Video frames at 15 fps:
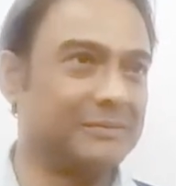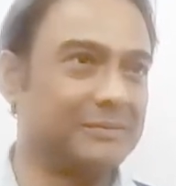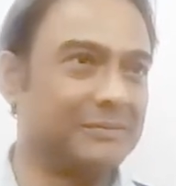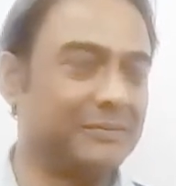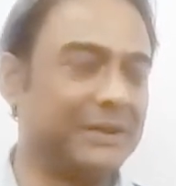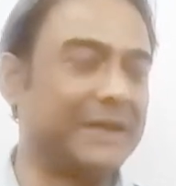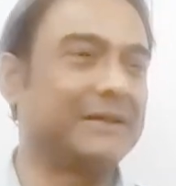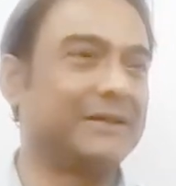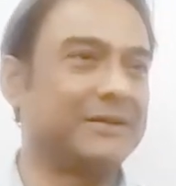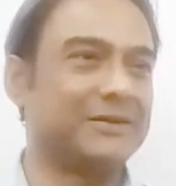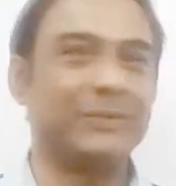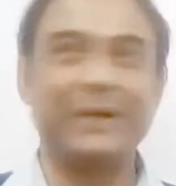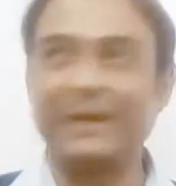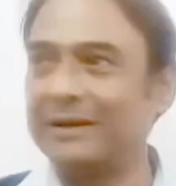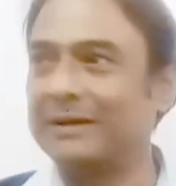practice.
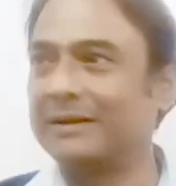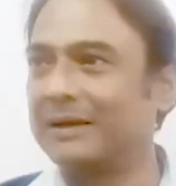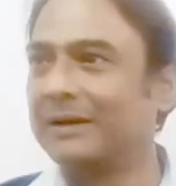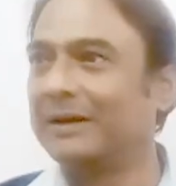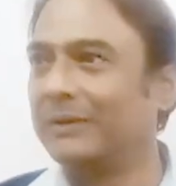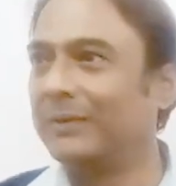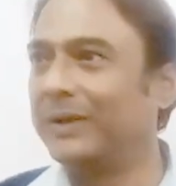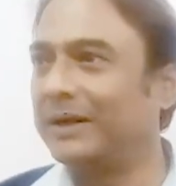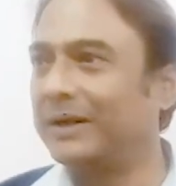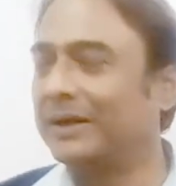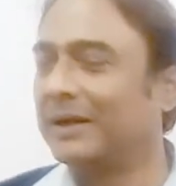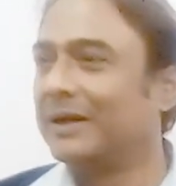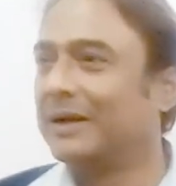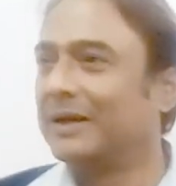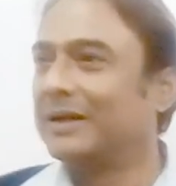We
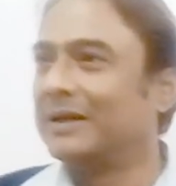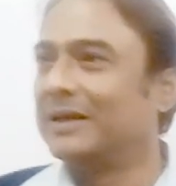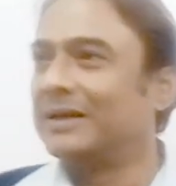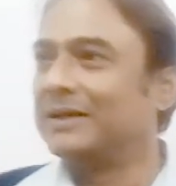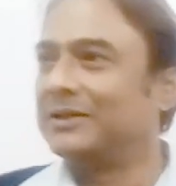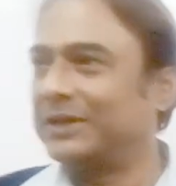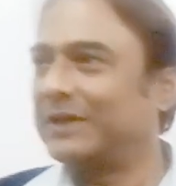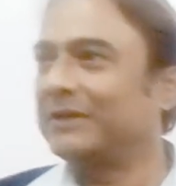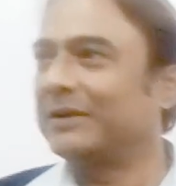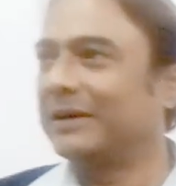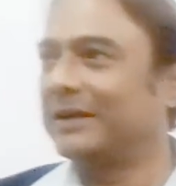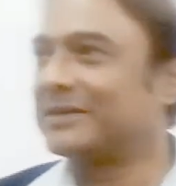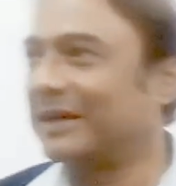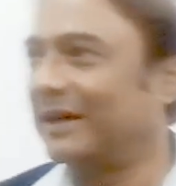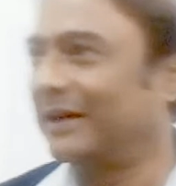generally
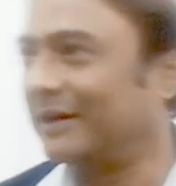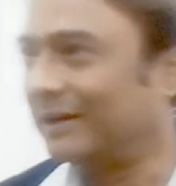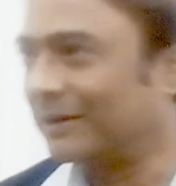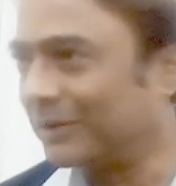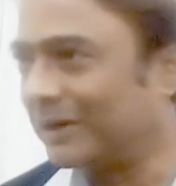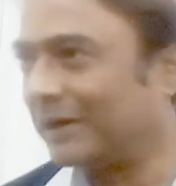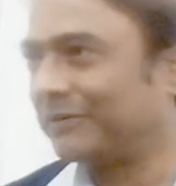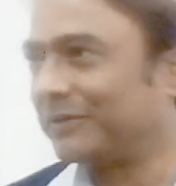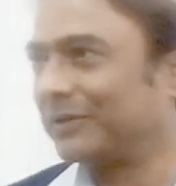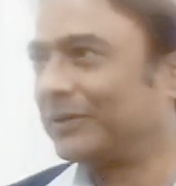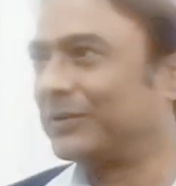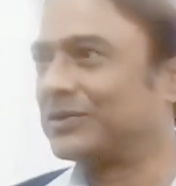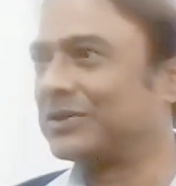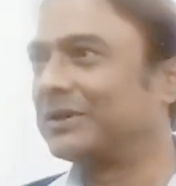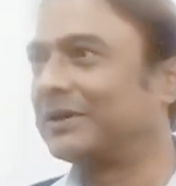say good
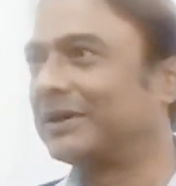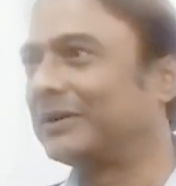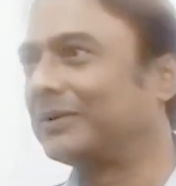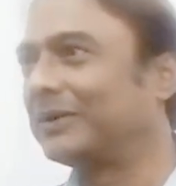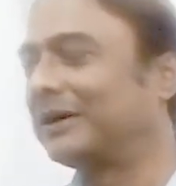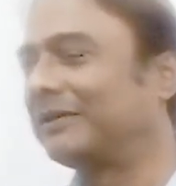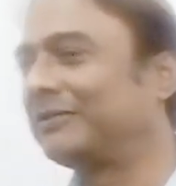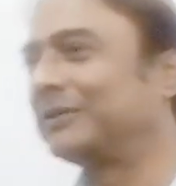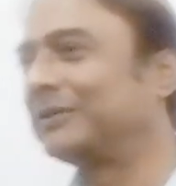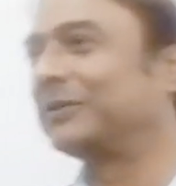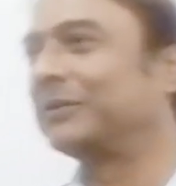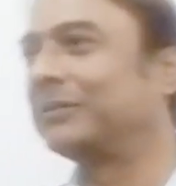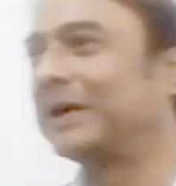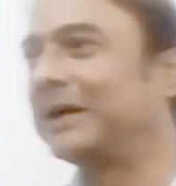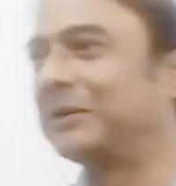afternoon sir and good
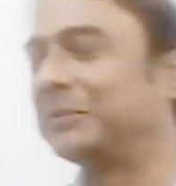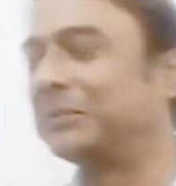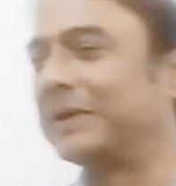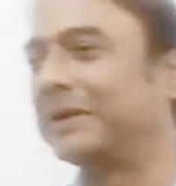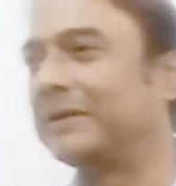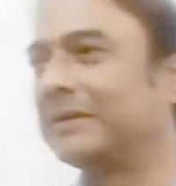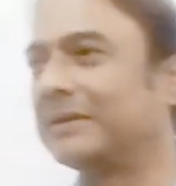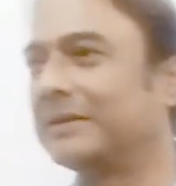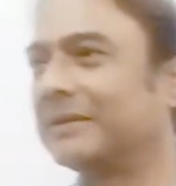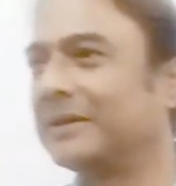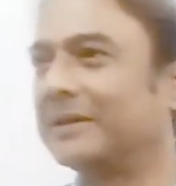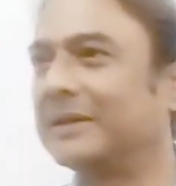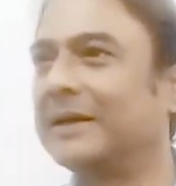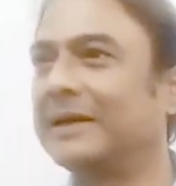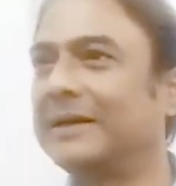afternoon madam, but
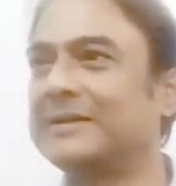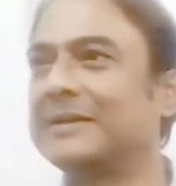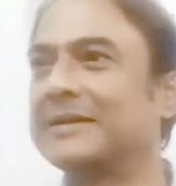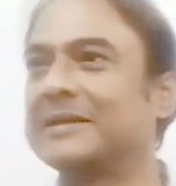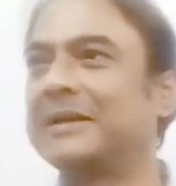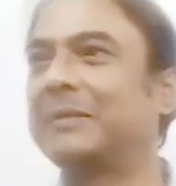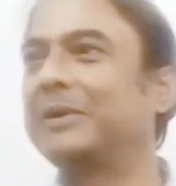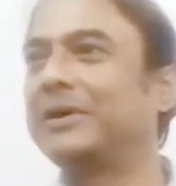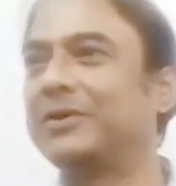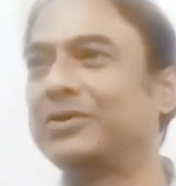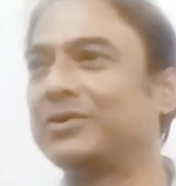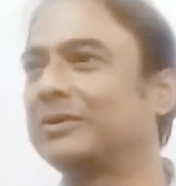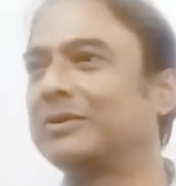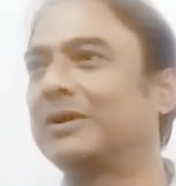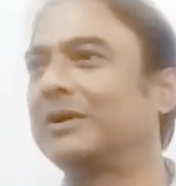in the IELTS
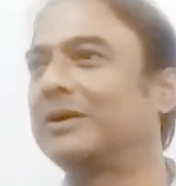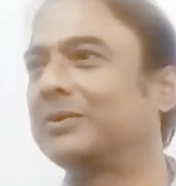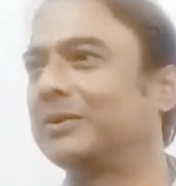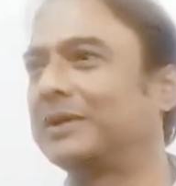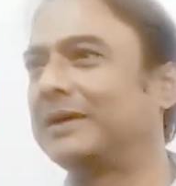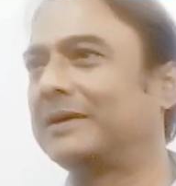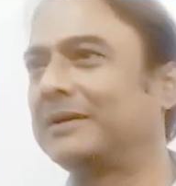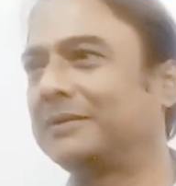examination, do not do that.